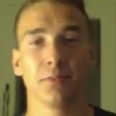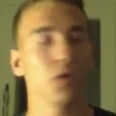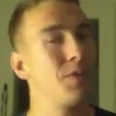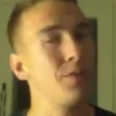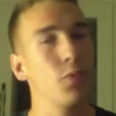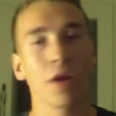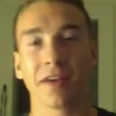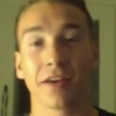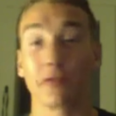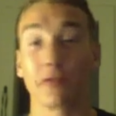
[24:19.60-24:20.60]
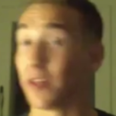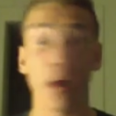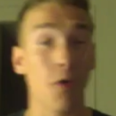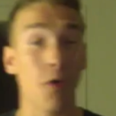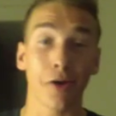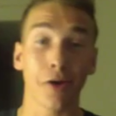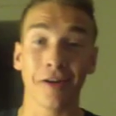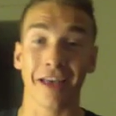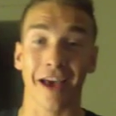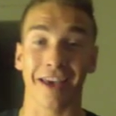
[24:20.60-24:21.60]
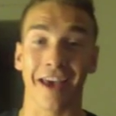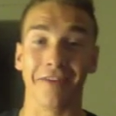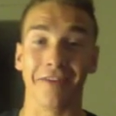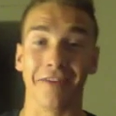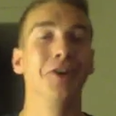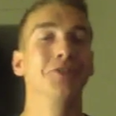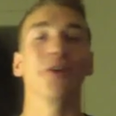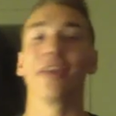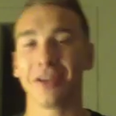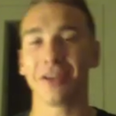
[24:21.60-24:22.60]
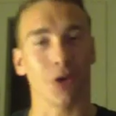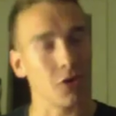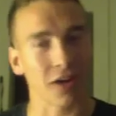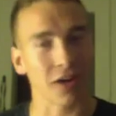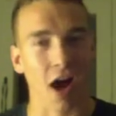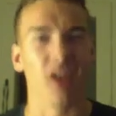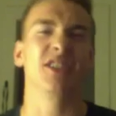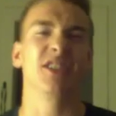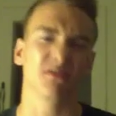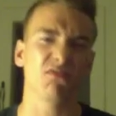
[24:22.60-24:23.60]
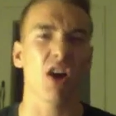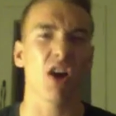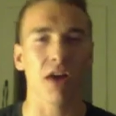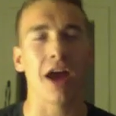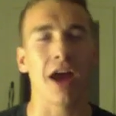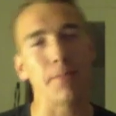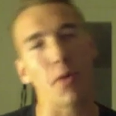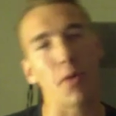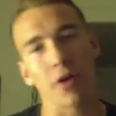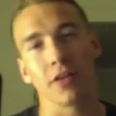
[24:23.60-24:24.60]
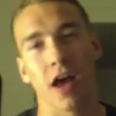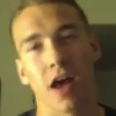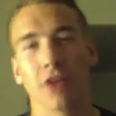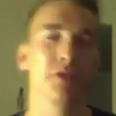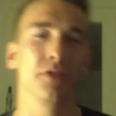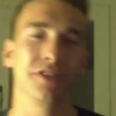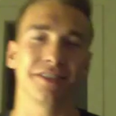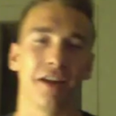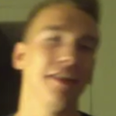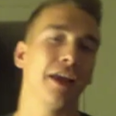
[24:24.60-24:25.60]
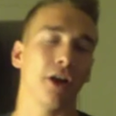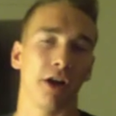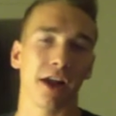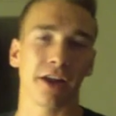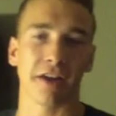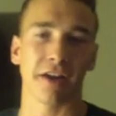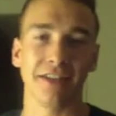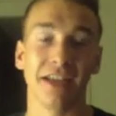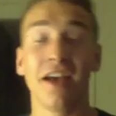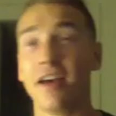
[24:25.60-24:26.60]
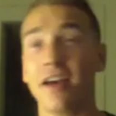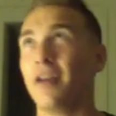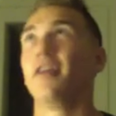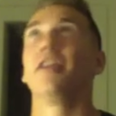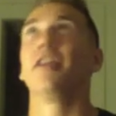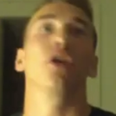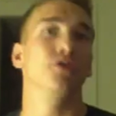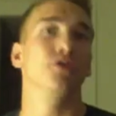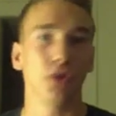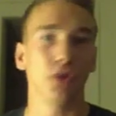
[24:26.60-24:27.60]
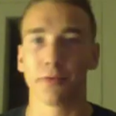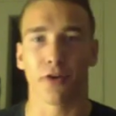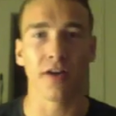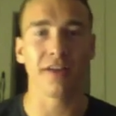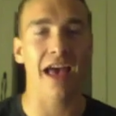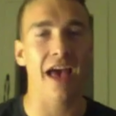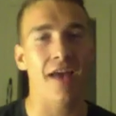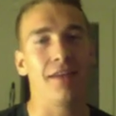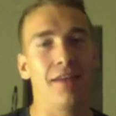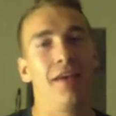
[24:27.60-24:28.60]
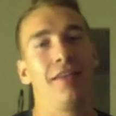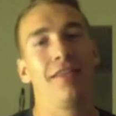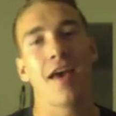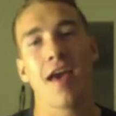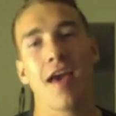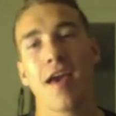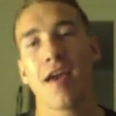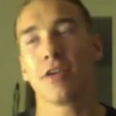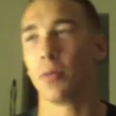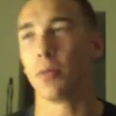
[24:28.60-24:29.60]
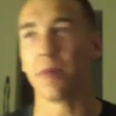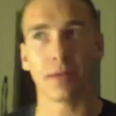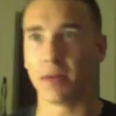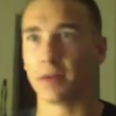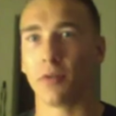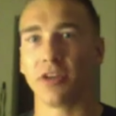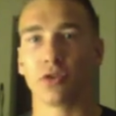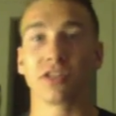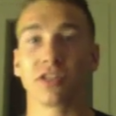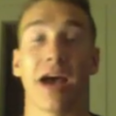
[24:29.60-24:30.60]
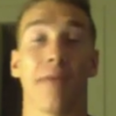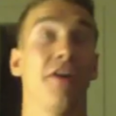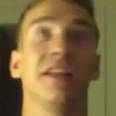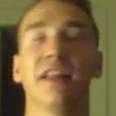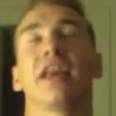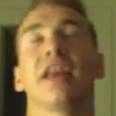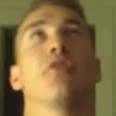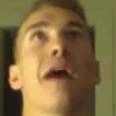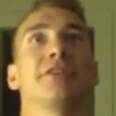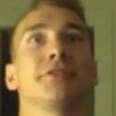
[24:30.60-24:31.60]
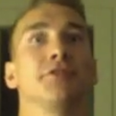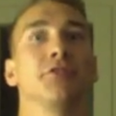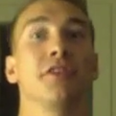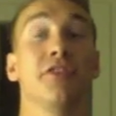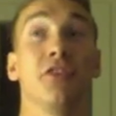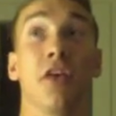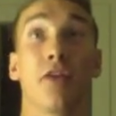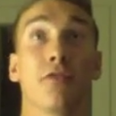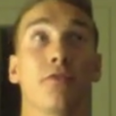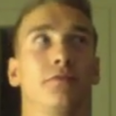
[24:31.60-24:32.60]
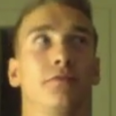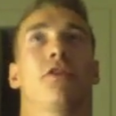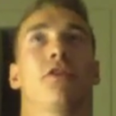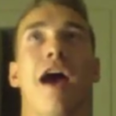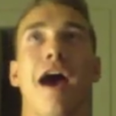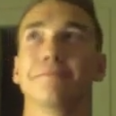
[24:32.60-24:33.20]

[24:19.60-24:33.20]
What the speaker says: Most people want to be comfortable. They don't want to go into that cave. So they go to college, all right, they party a lot, don't really study, they get all right grades. They go super far in debt. They, are making minimum wage the whole time. Finally, they get their bachelor's degree, and they're like, crap,